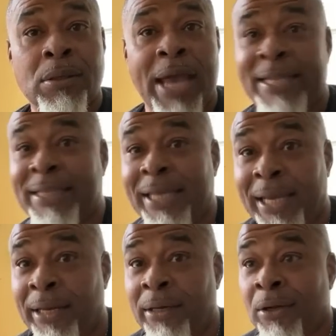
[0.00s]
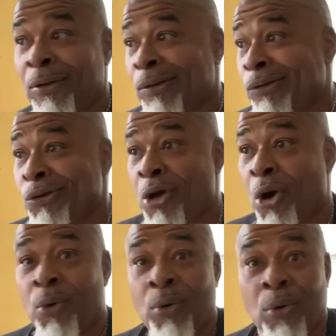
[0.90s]
And then, you
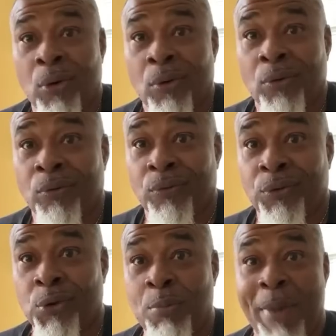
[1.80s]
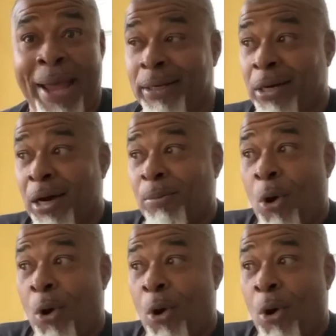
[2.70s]
know, you might come